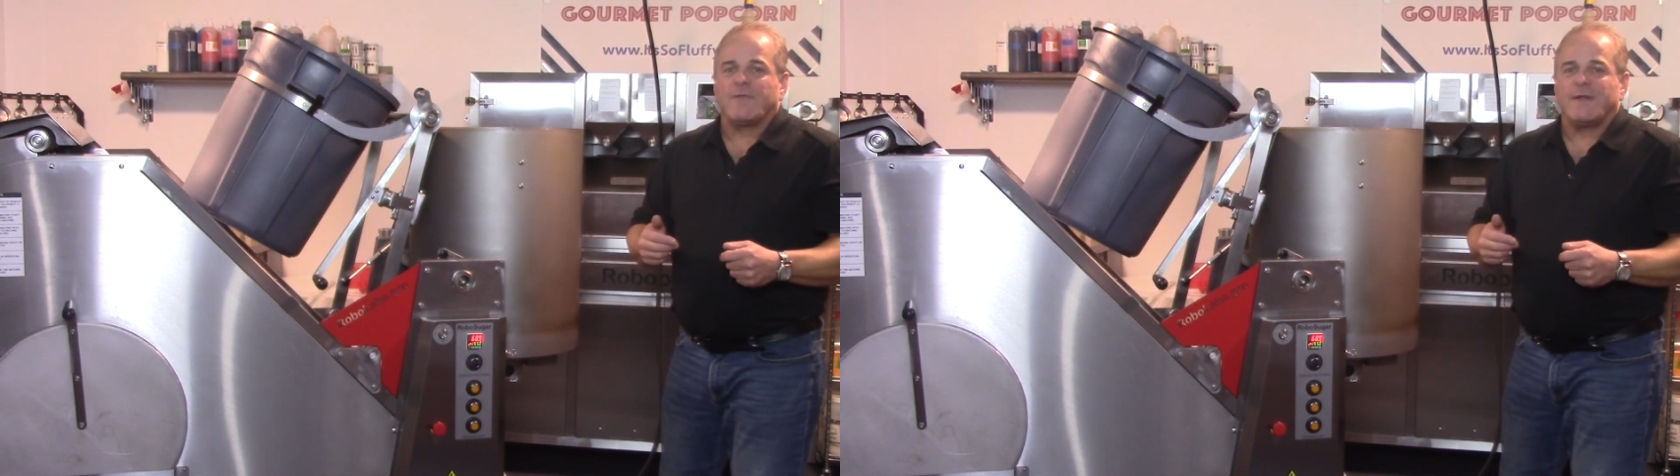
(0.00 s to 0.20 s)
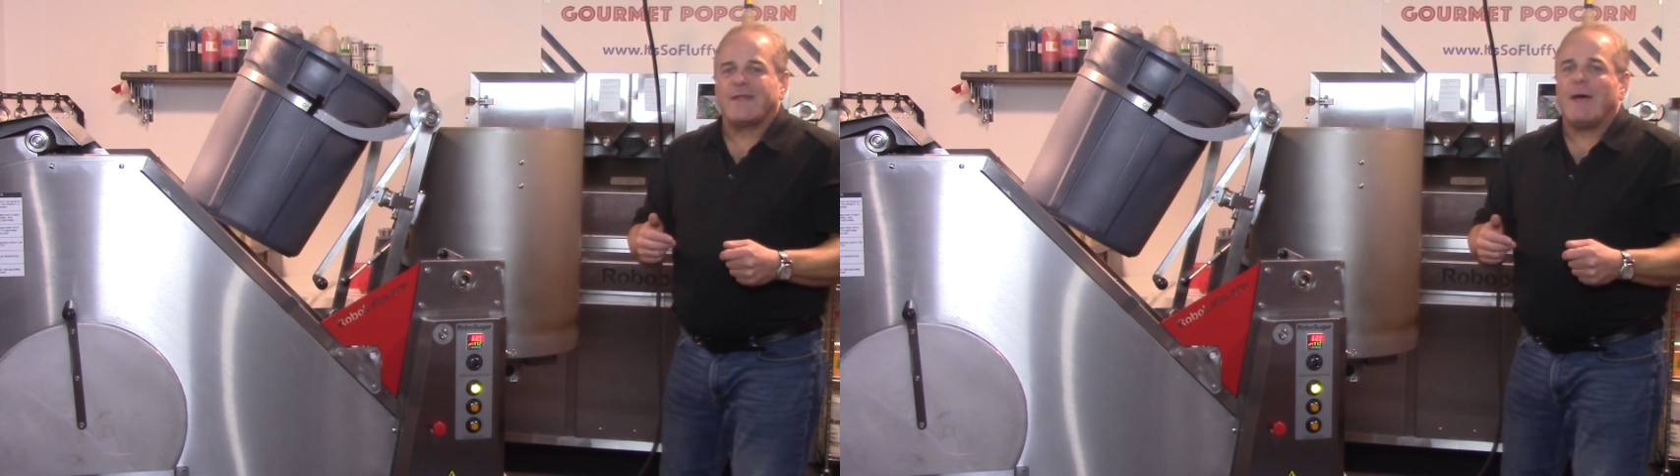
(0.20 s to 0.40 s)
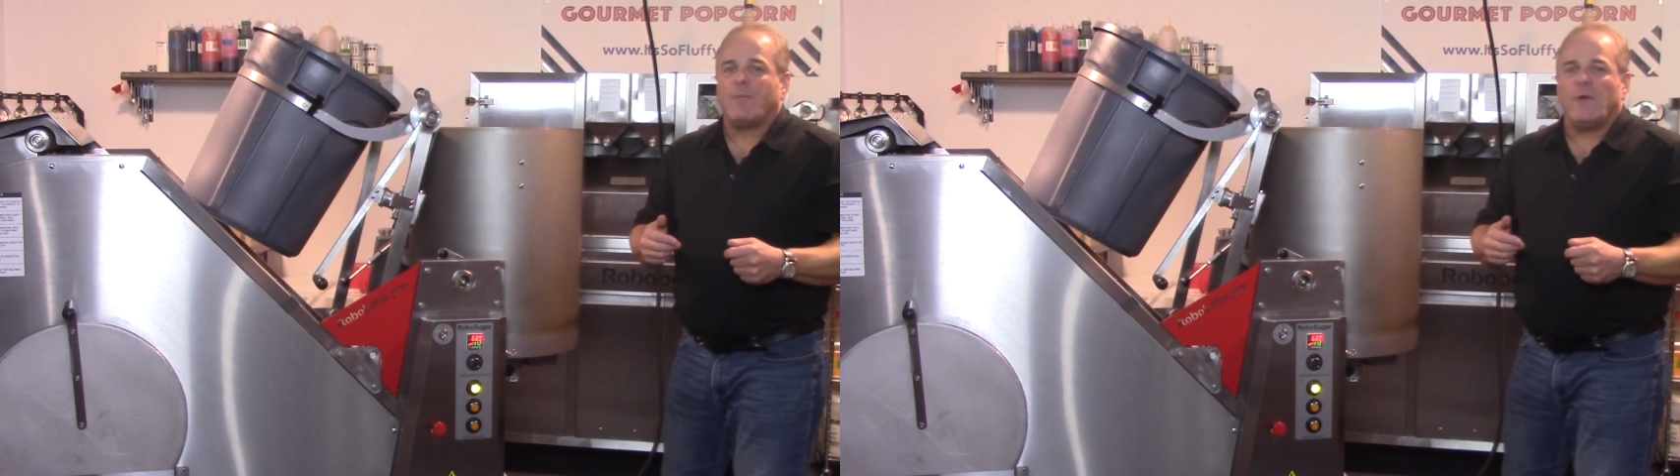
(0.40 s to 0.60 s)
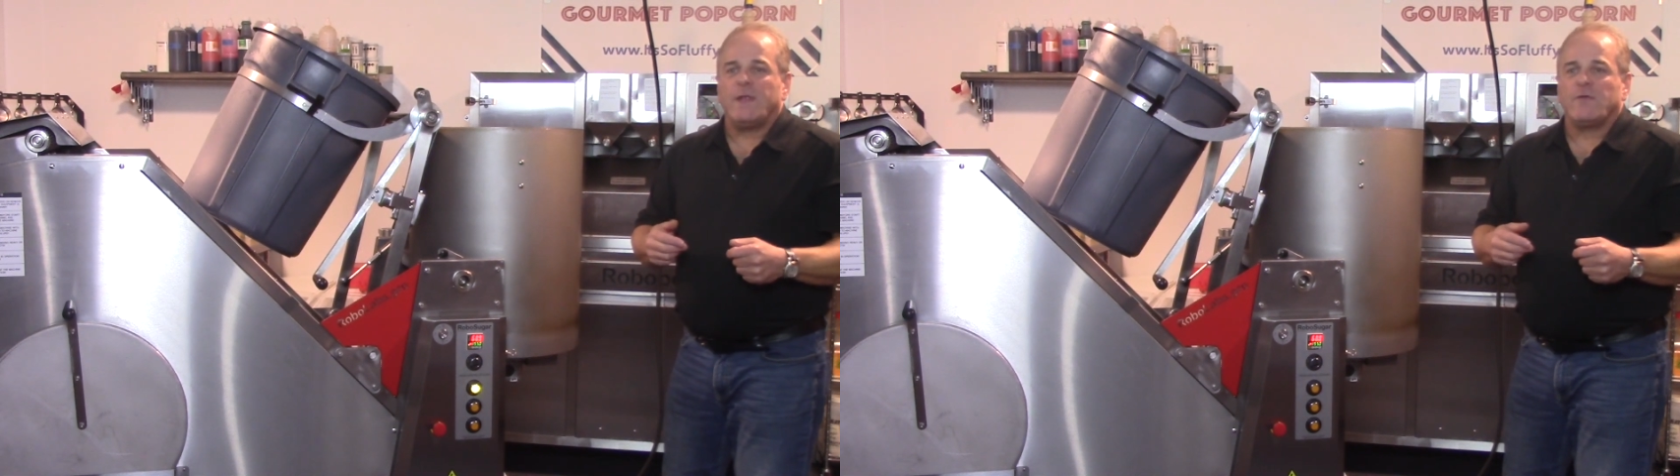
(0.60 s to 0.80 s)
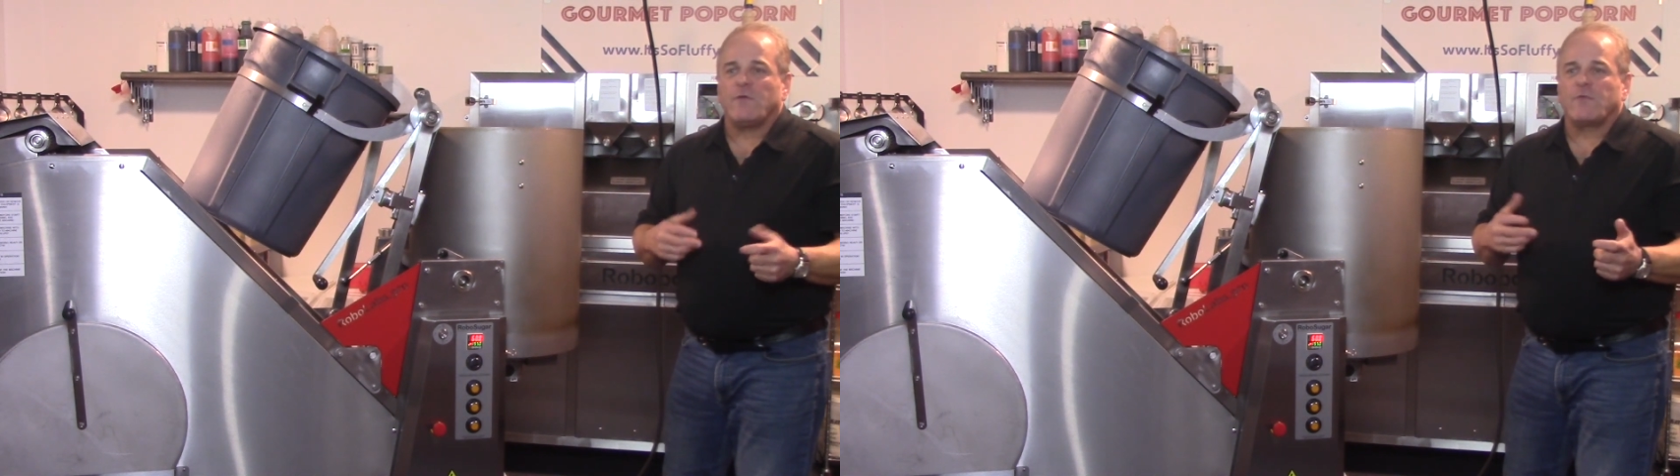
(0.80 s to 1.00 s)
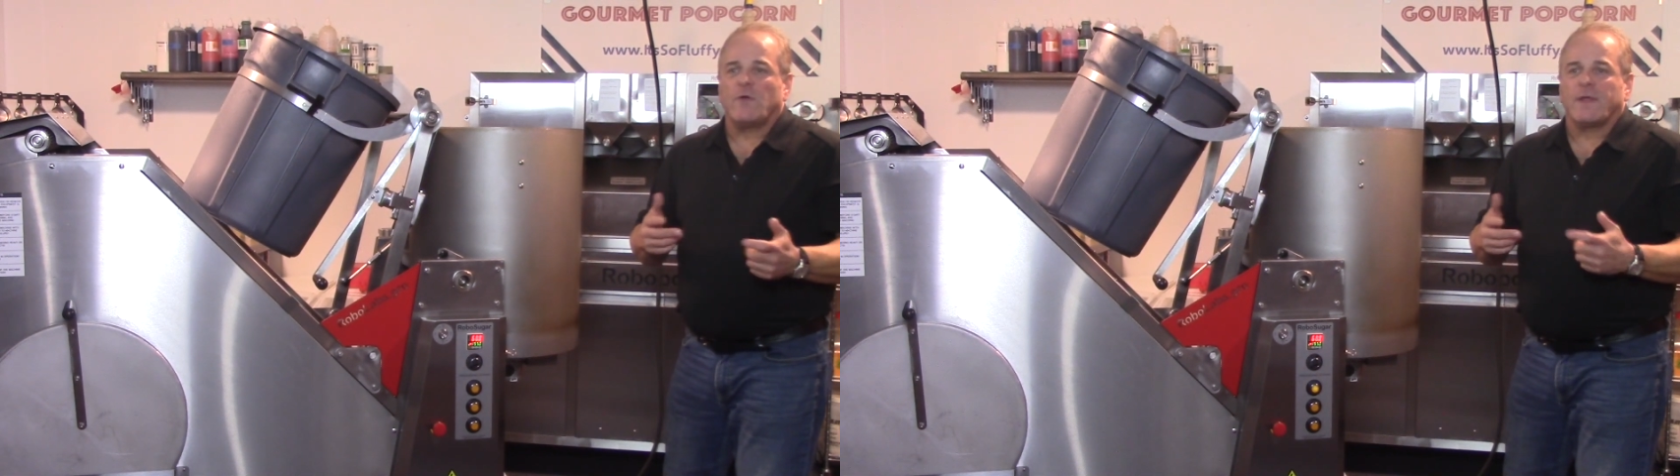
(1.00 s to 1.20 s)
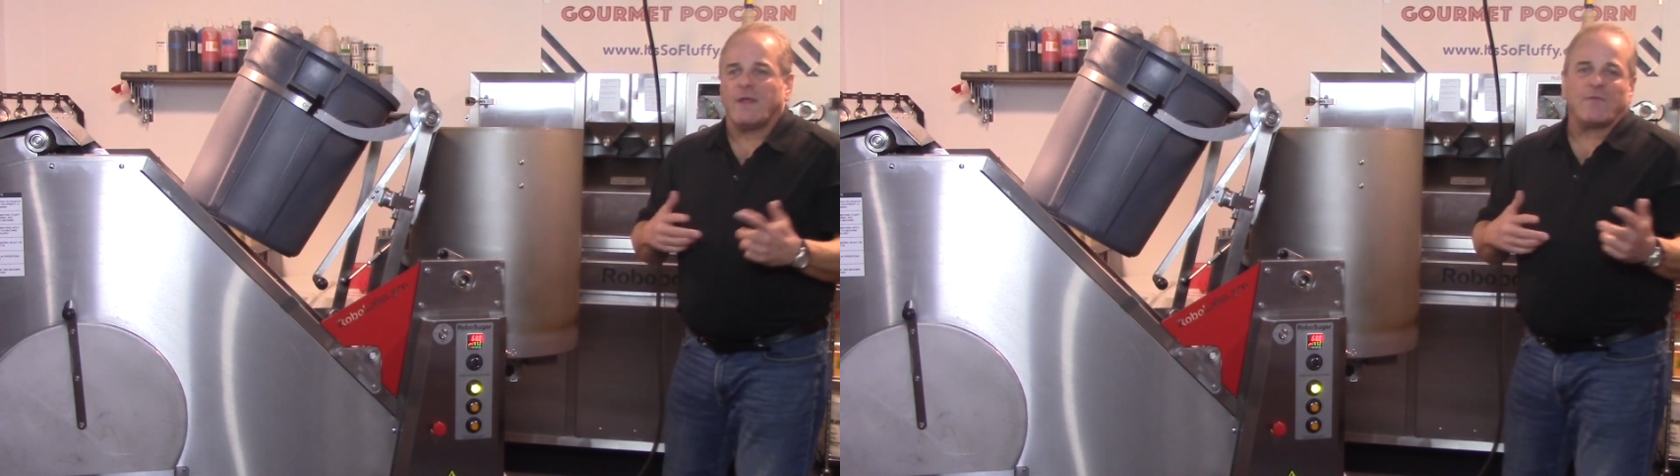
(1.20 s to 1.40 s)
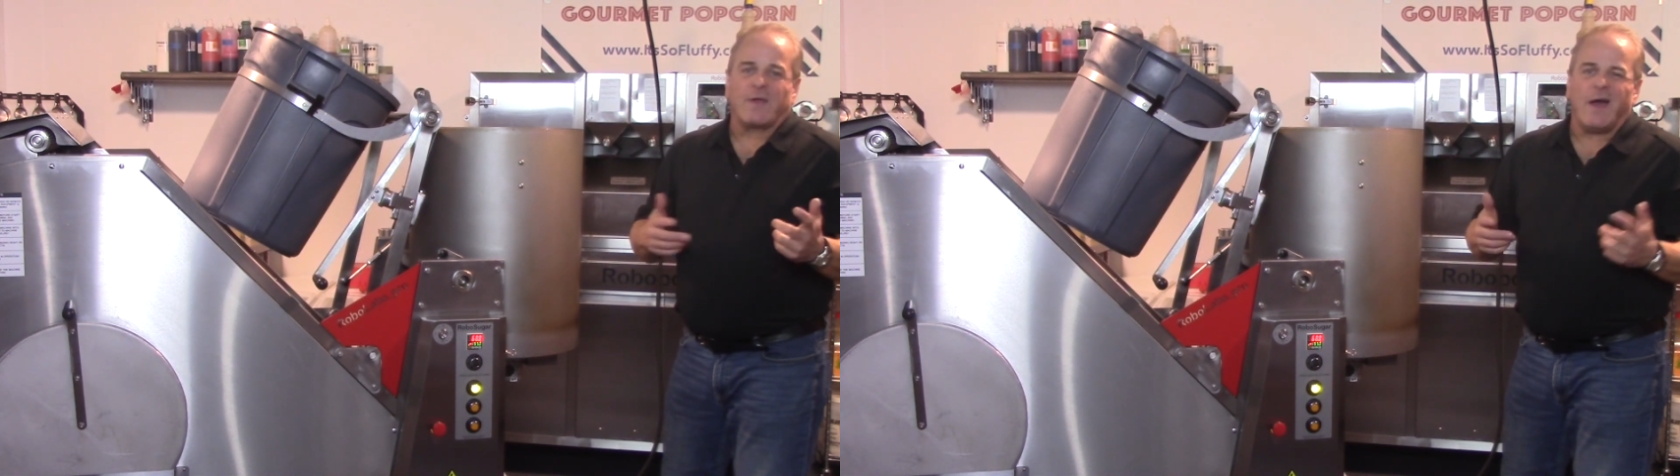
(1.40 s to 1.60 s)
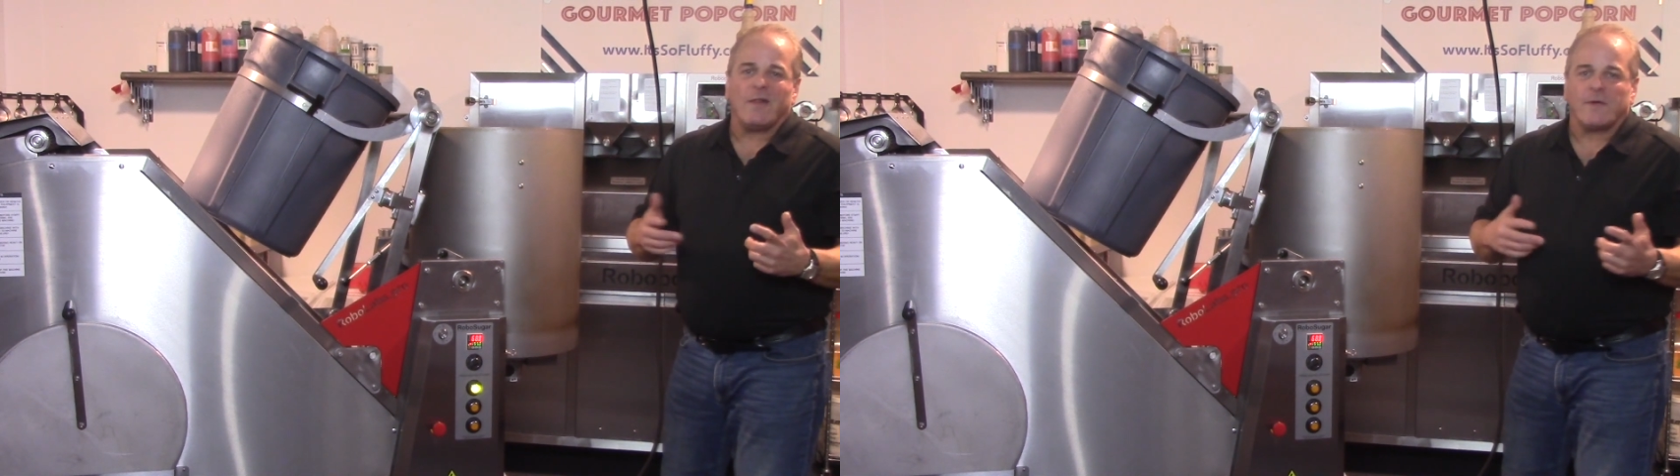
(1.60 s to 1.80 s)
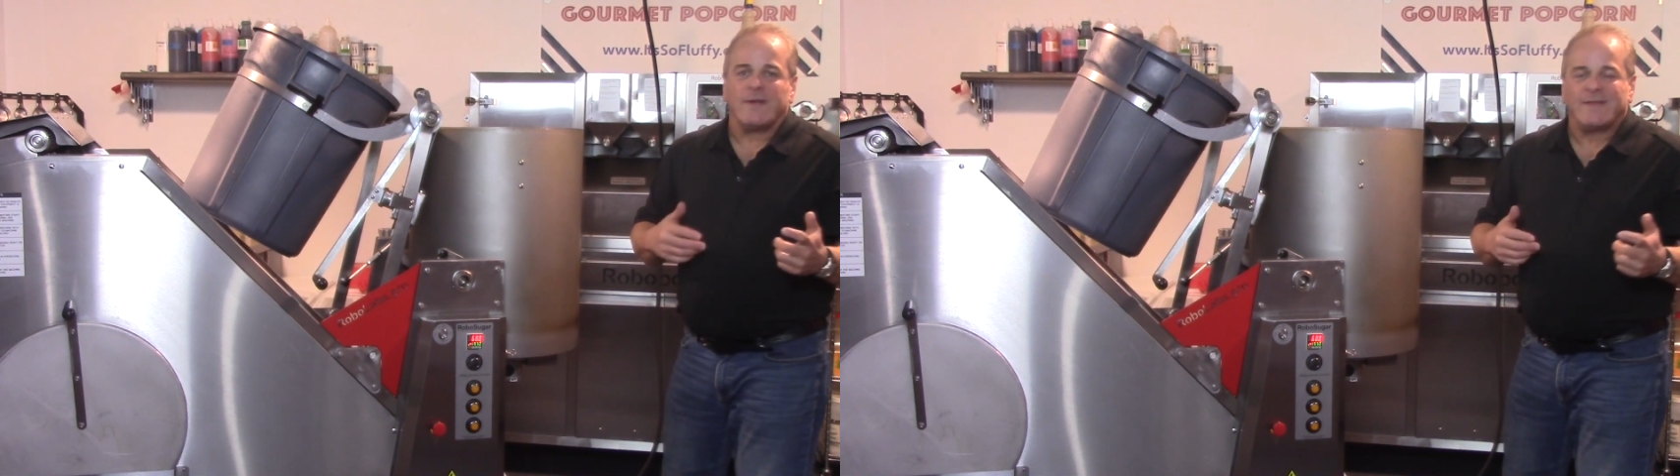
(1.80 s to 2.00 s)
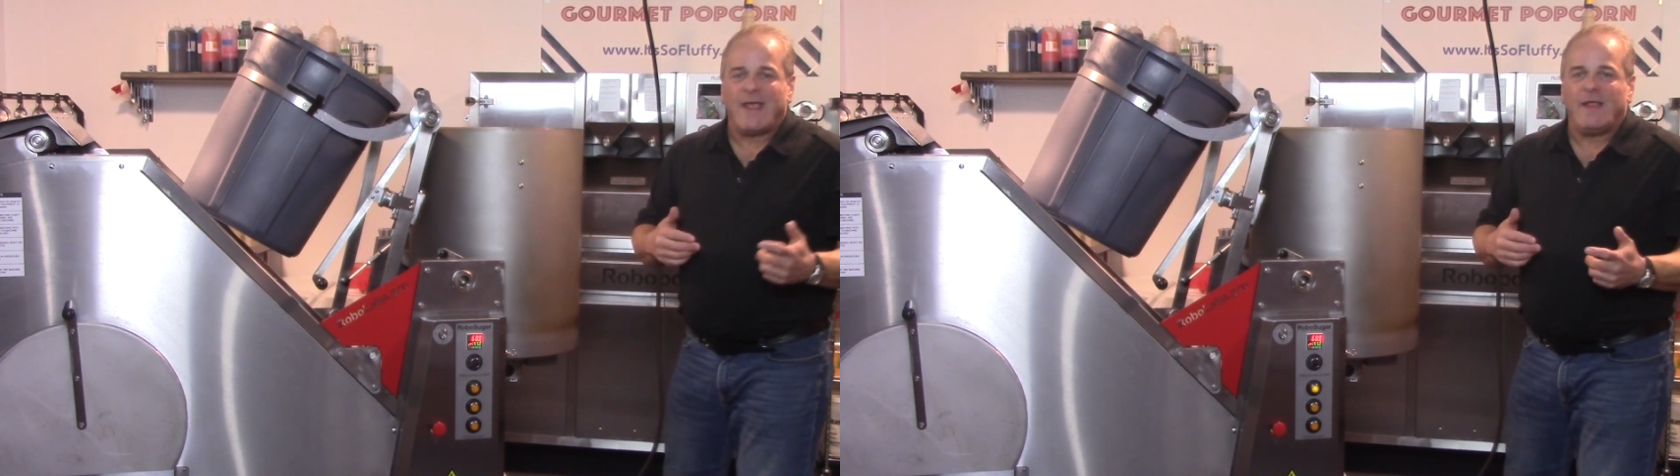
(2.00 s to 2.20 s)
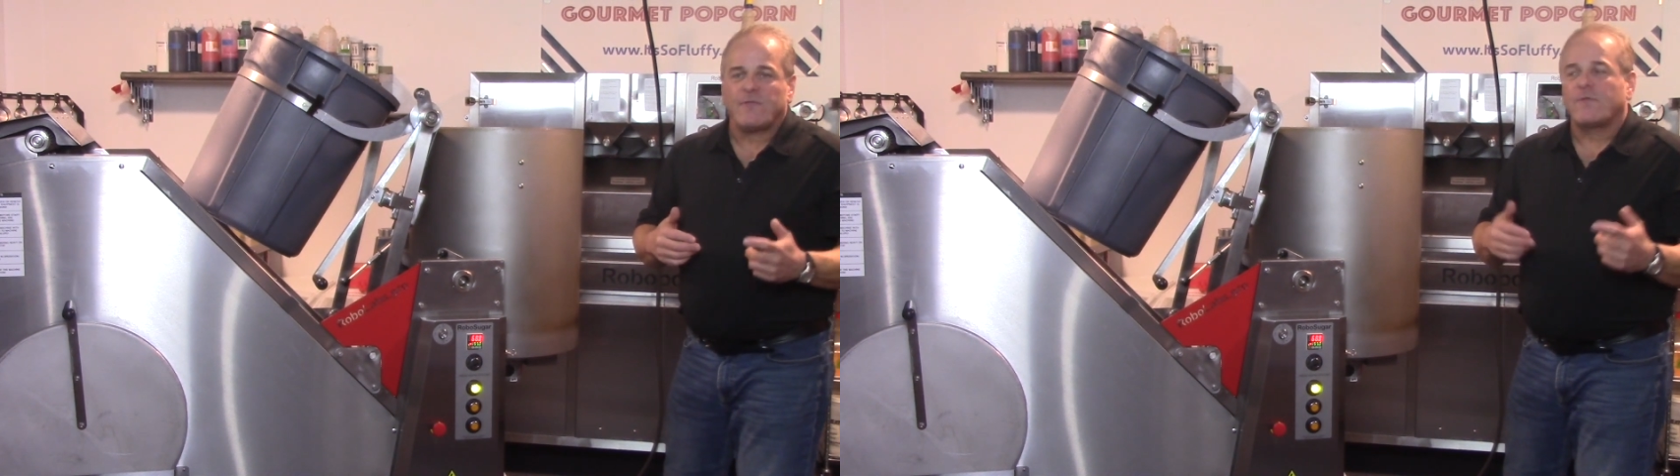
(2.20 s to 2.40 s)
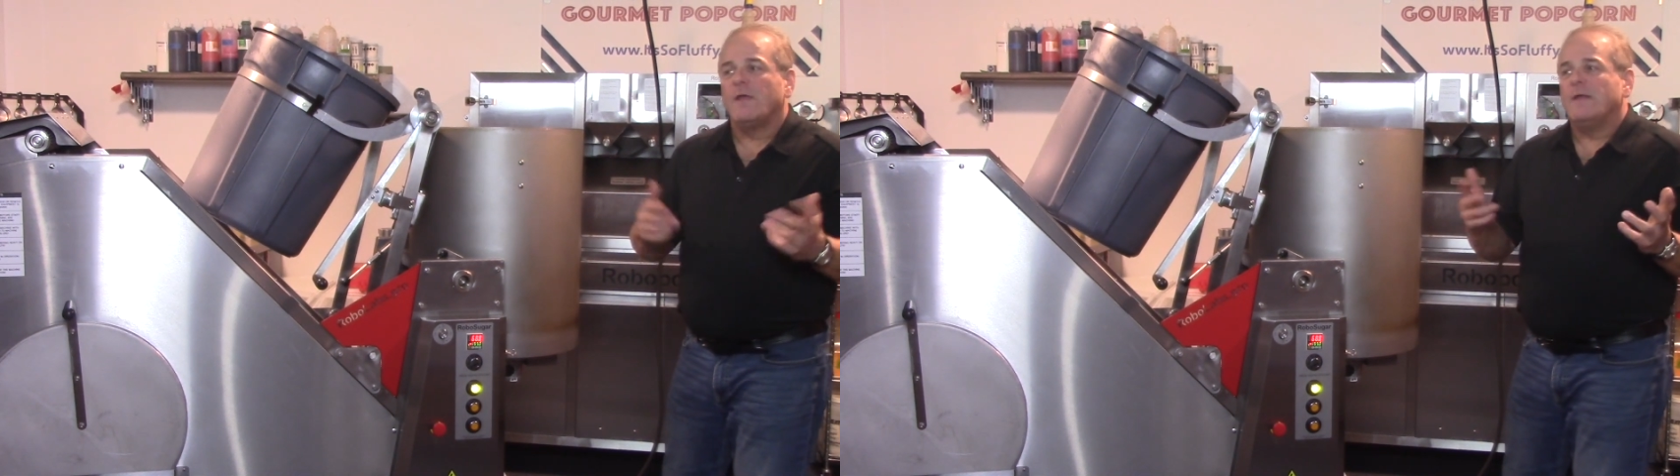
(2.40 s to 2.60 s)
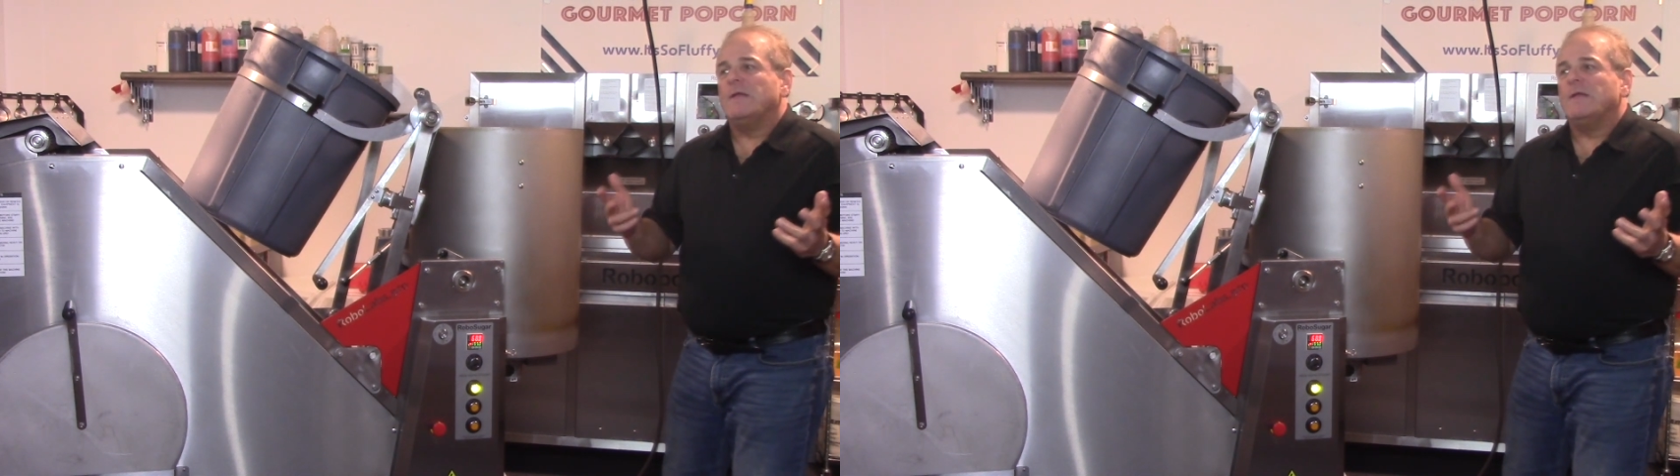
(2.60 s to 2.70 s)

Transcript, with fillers: and at that point you're just cooking for color and taste.